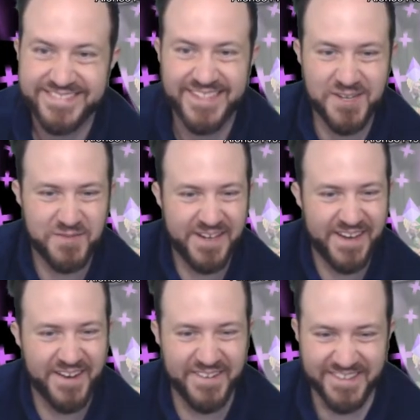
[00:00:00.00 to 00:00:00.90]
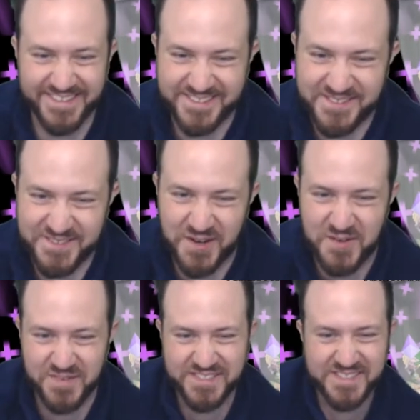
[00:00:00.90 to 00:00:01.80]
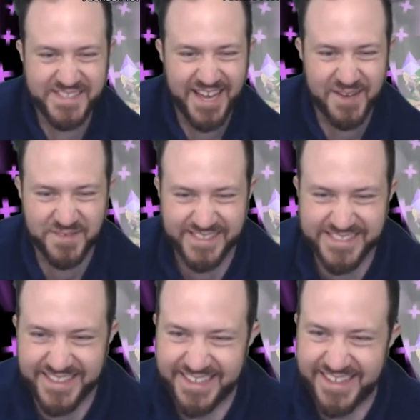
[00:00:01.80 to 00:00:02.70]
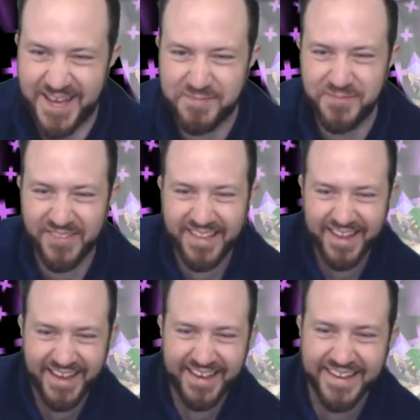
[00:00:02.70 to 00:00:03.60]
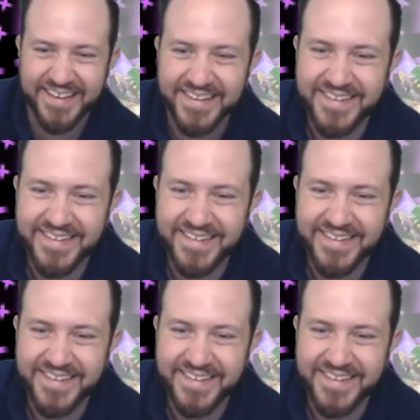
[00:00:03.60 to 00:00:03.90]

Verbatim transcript: Here we go. so much damage. Look at that play.